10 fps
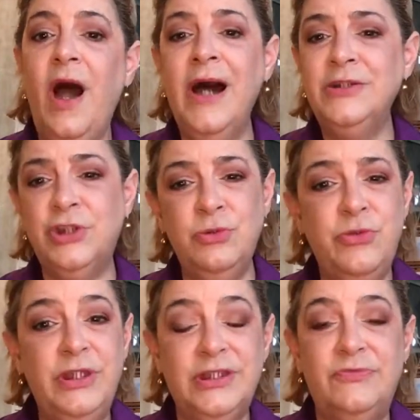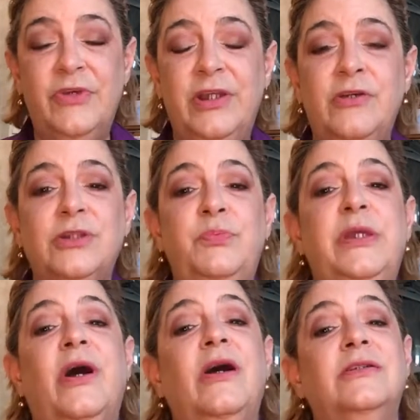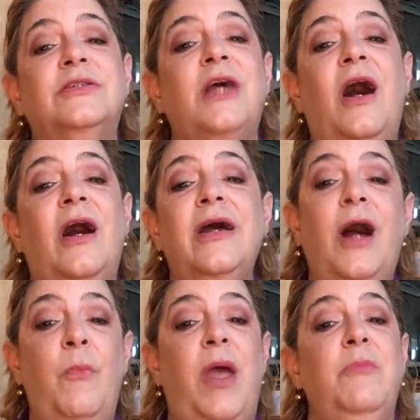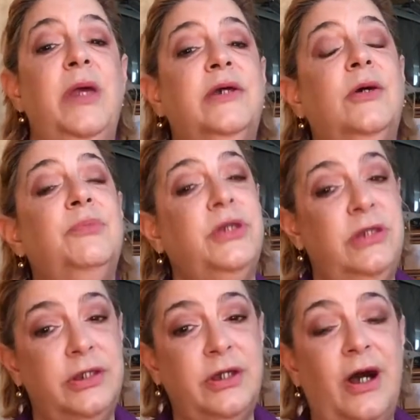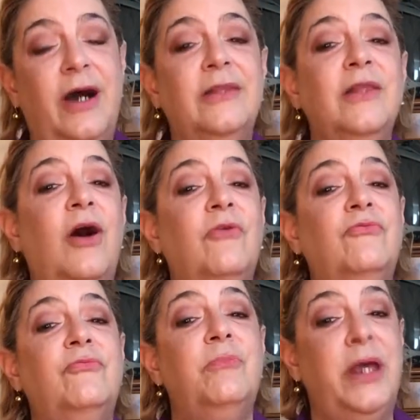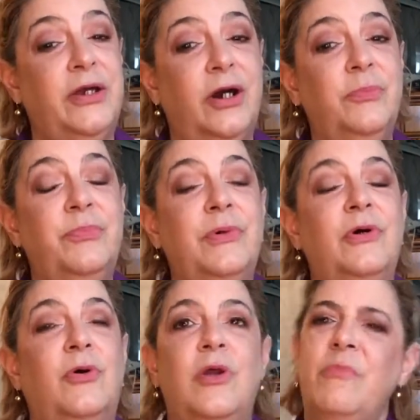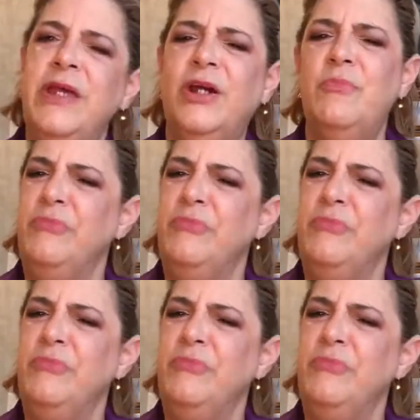I do these videos because I am a makeup geek. I love makeup, or a makeup